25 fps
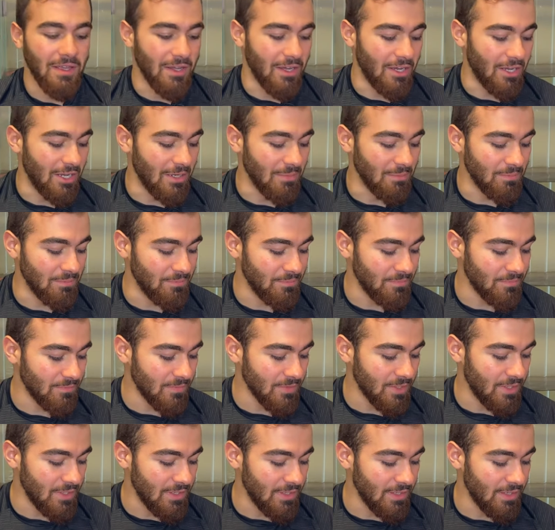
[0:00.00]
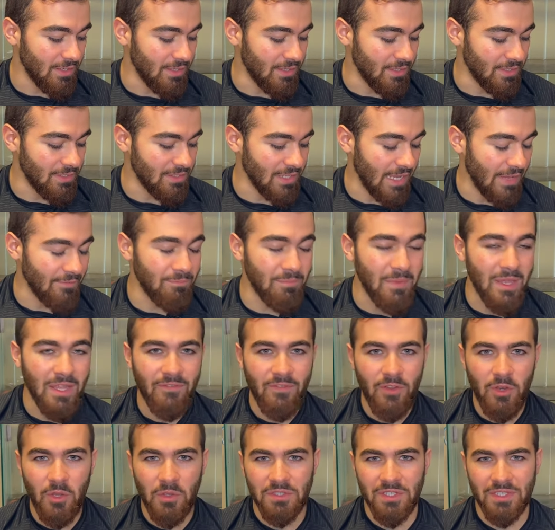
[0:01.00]
Because I've
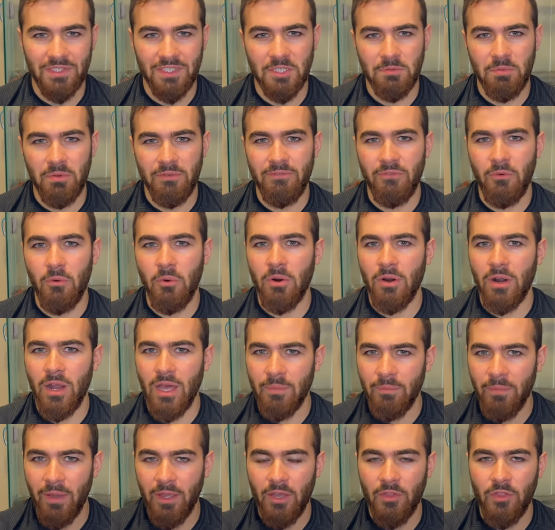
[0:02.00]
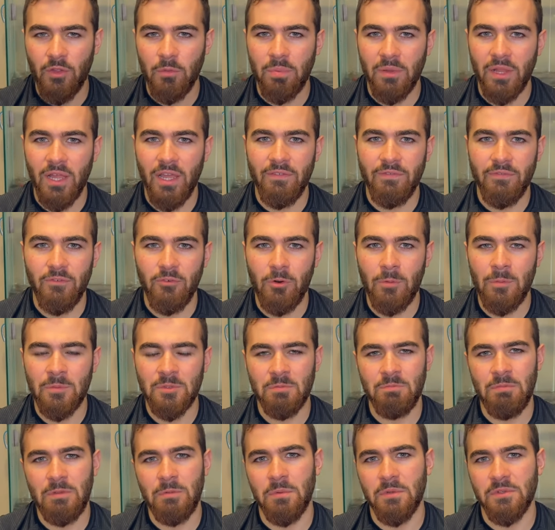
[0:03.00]
made videos like this before on my other
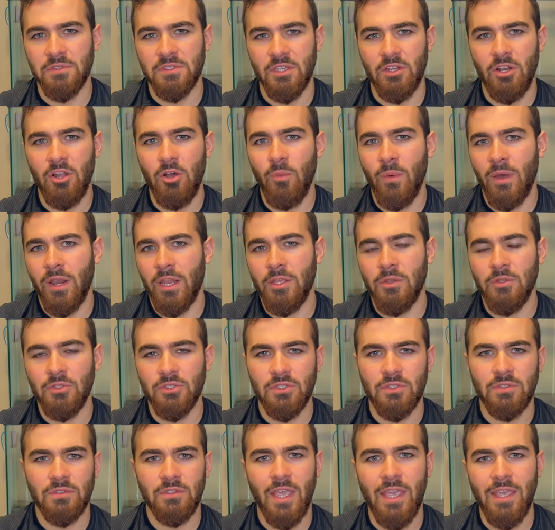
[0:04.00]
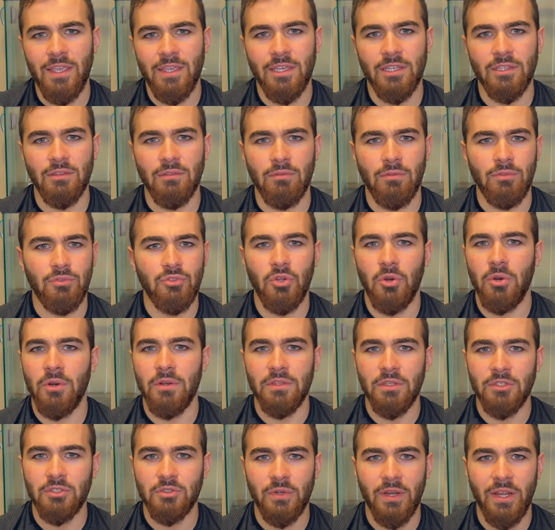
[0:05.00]
platforms. People said, oh, why don't you just take it and throw
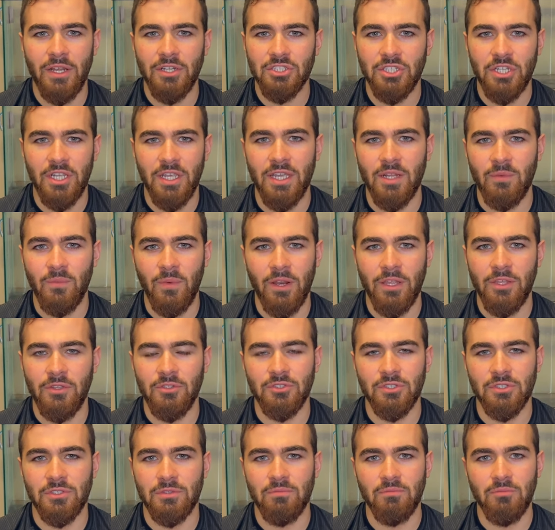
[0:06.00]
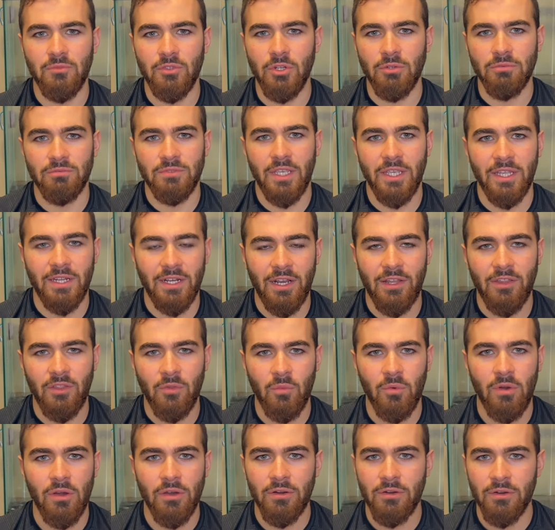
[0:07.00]
it in the trash can? Why don't you just, you know, take it out of
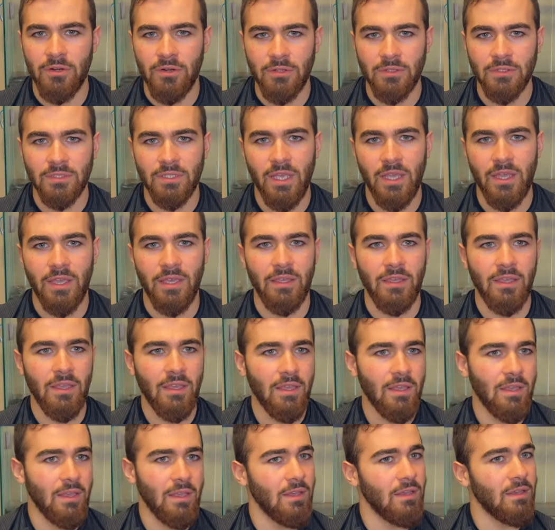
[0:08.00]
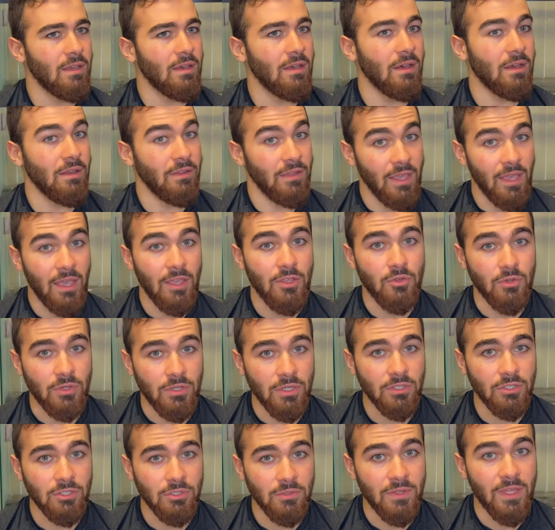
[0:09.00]
the water and it'll die? Yeah, you
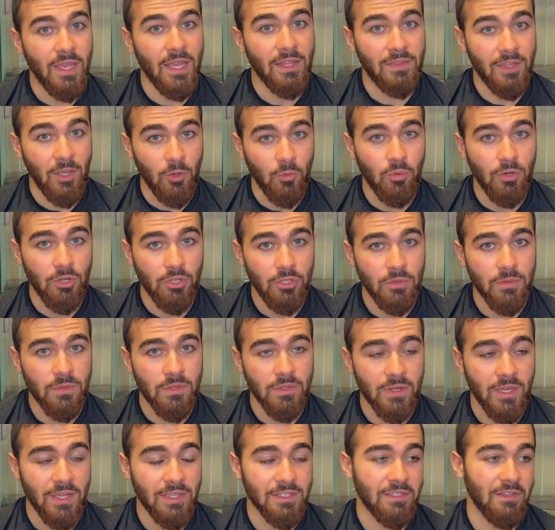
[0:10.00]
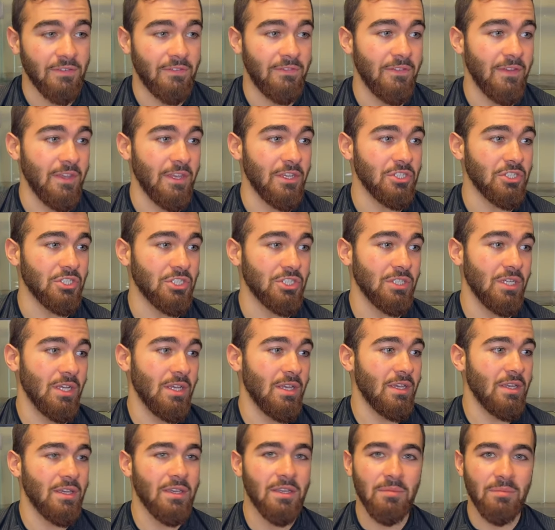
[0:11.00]
could do that. That would euthanize the fish,
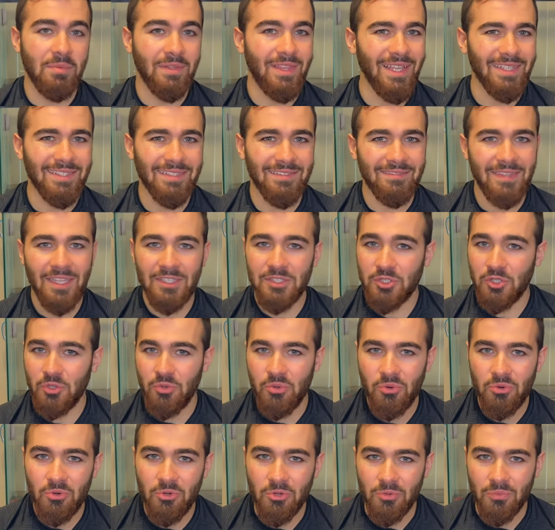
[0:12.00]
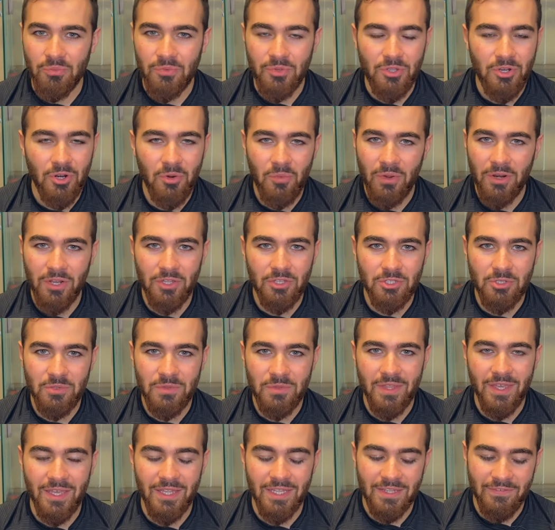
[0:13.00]
but that's cruel. You don't want to
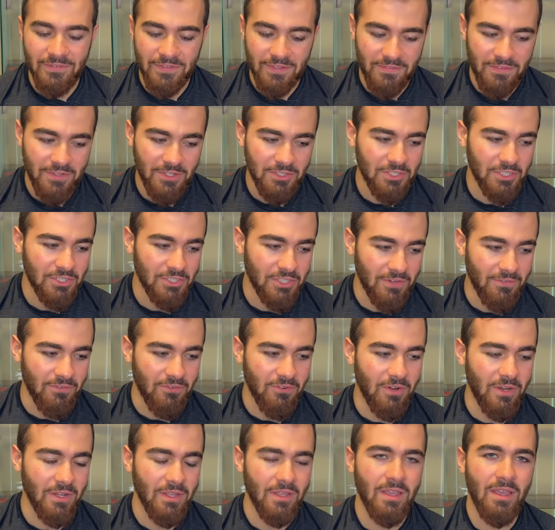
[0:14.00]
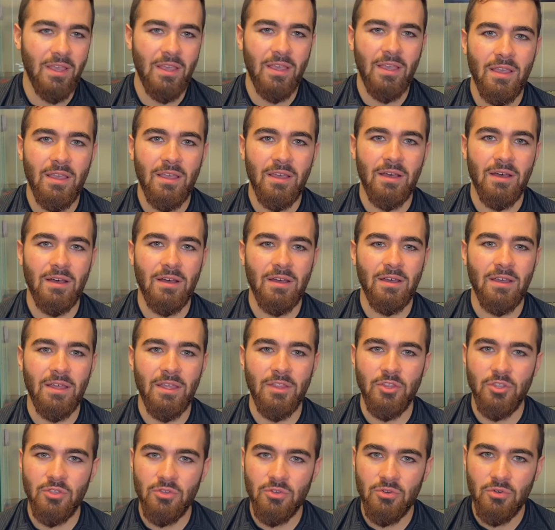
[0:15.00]
do that. If the fish is suffering,
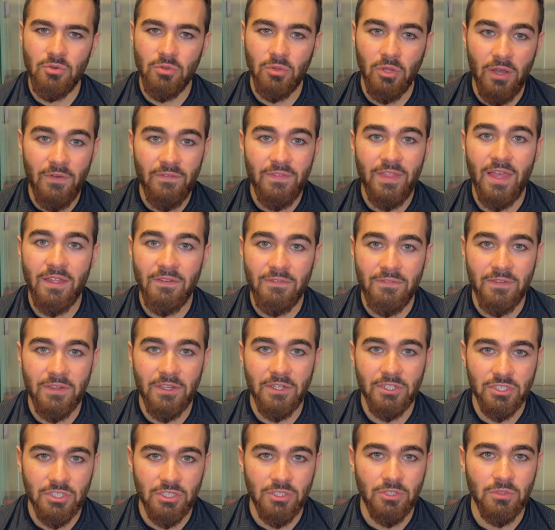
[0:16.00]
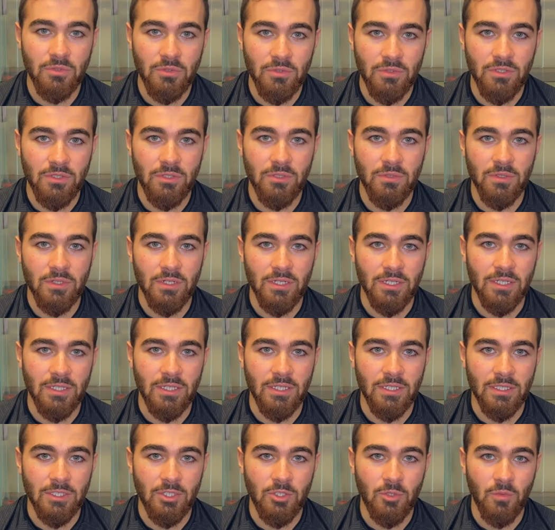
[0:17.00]
and you love that fish, and you
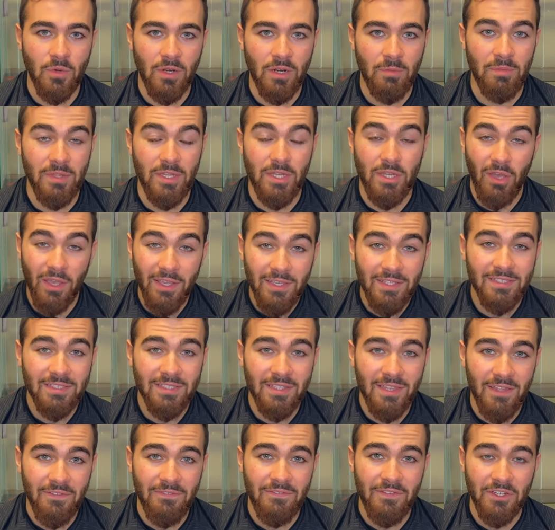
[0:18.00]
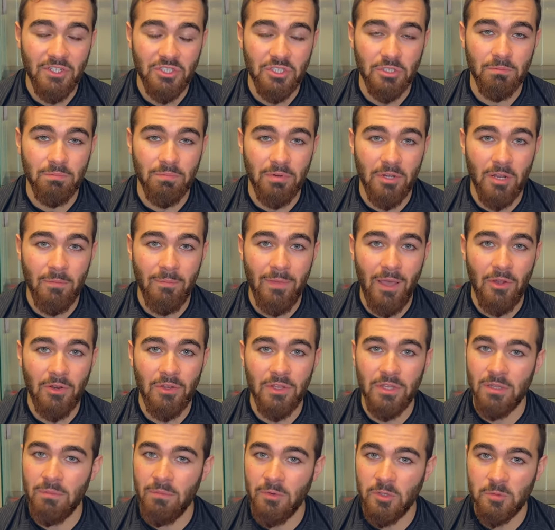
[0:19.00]
want to be nice to that fish and put them
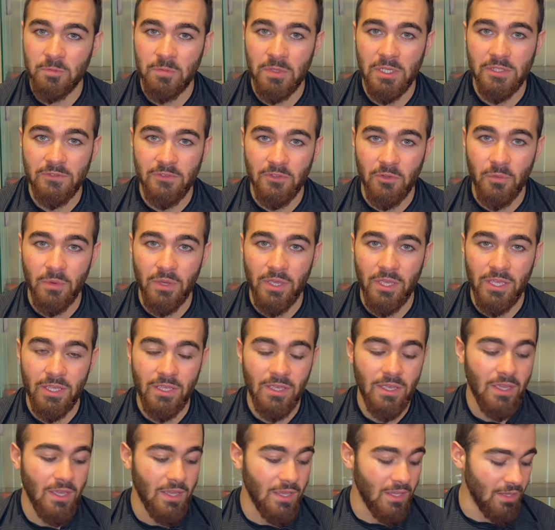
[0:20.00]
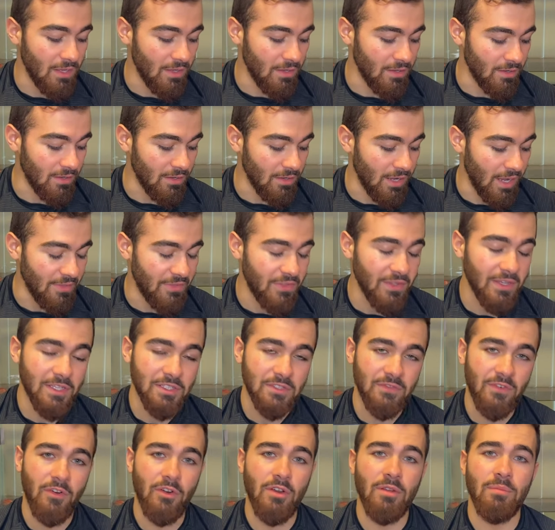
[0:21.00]
out in the most peaceful way, I think
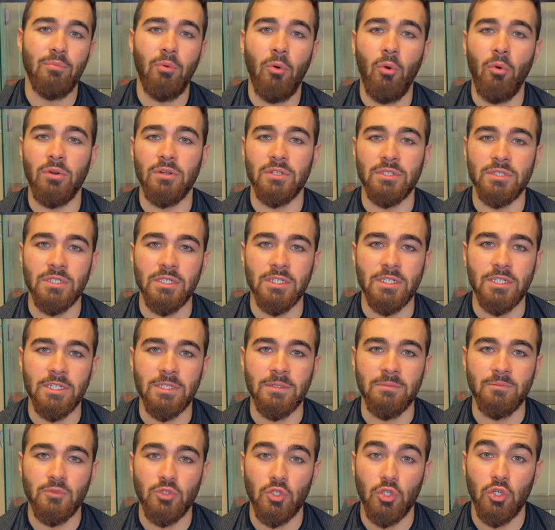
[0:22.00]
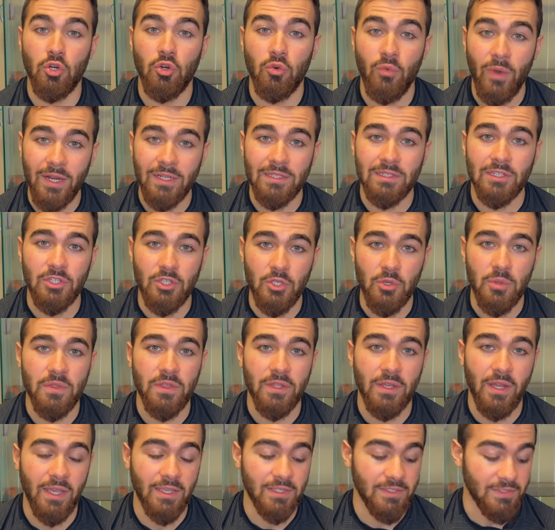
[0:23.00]
it's very important to correctly
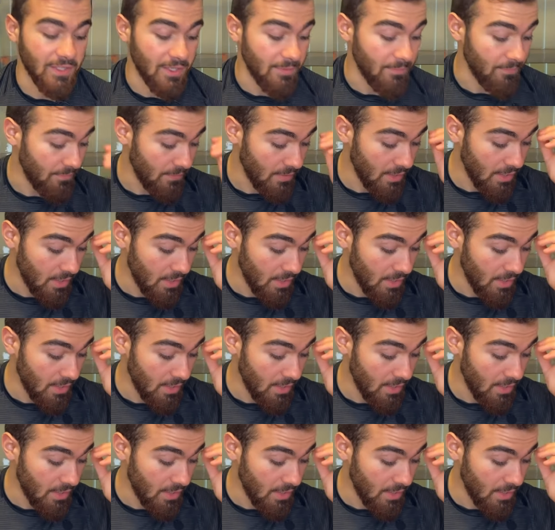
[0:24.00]
euthanize them.